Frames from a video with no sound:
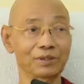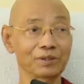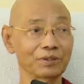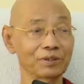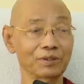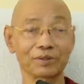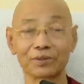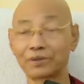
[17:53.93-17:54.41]

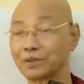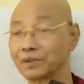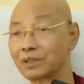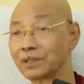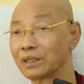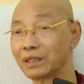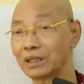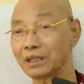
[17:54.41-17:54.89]
So,
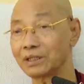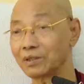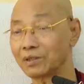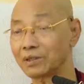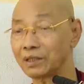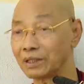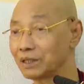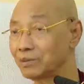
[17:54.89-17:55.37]

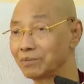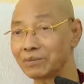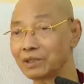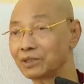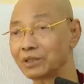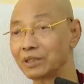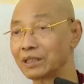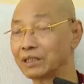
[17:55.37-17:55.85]
accordingly
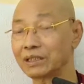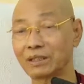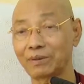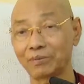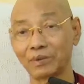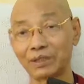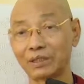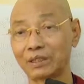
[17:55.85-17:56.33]
must
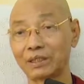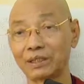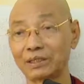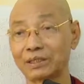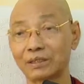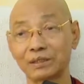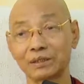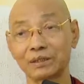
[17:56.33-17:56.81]

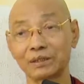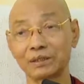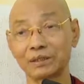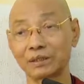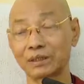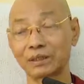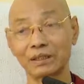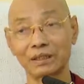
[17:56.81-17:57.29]

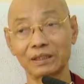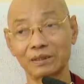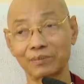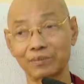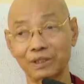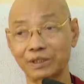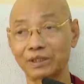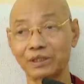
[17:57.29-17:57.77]

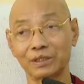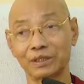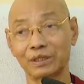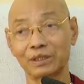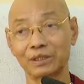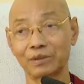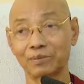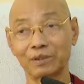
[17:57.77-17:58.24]

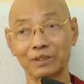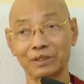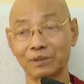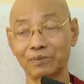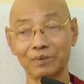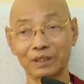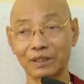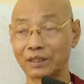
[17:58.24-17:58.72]
interpretations must be.